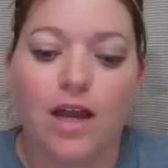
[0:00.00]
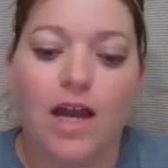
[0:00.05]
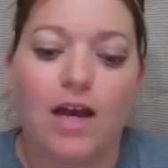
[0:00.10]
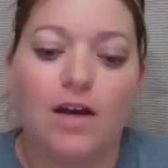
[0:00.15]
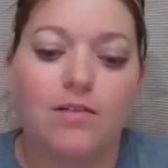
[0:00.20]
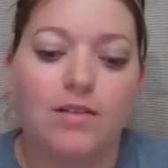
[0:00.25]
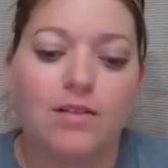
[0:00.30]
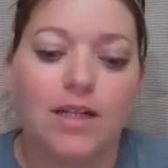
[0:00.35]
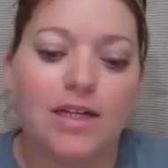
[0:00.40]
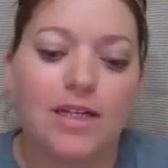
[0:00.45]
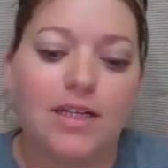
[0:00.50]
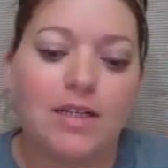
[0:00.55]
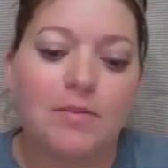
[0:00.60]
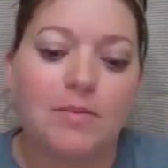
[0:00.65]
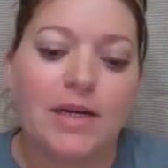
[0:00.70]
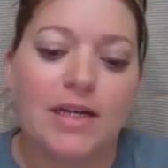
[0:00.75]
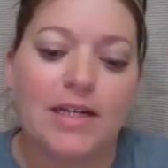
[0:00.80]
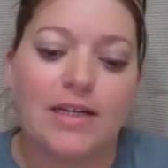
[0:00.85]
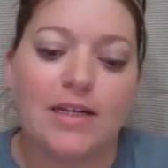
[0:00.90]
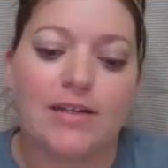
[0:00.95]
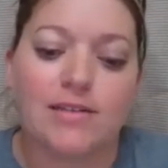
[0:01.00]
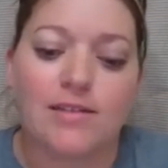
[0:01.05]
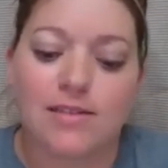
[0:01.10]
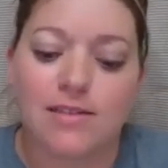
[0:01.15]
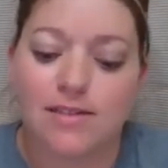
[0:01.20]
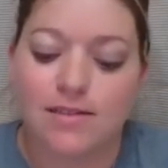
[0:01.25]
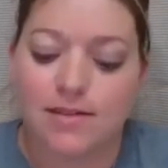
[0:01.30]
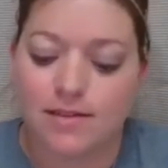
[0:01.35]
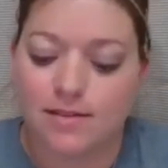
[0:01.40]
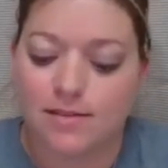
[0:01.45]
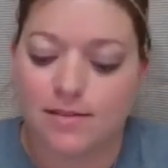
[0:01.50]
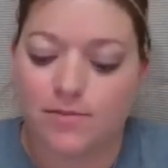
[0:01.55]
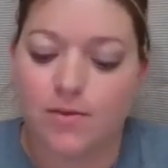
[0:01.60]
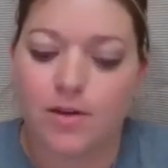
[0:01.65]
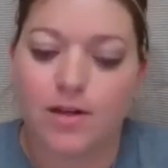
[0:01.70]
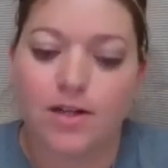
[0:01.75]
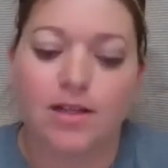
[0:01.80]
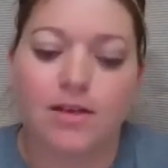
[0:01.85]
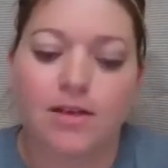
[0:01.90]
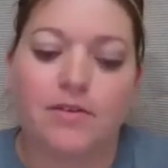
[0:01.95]
outlined by dust,
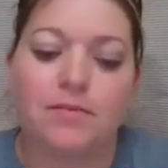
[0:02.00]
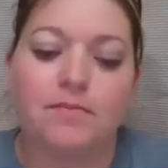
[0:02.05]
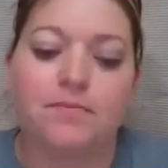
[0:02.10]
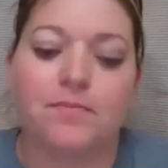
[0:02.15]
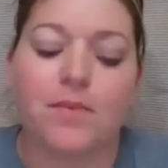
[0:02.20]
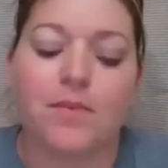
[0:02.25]
111.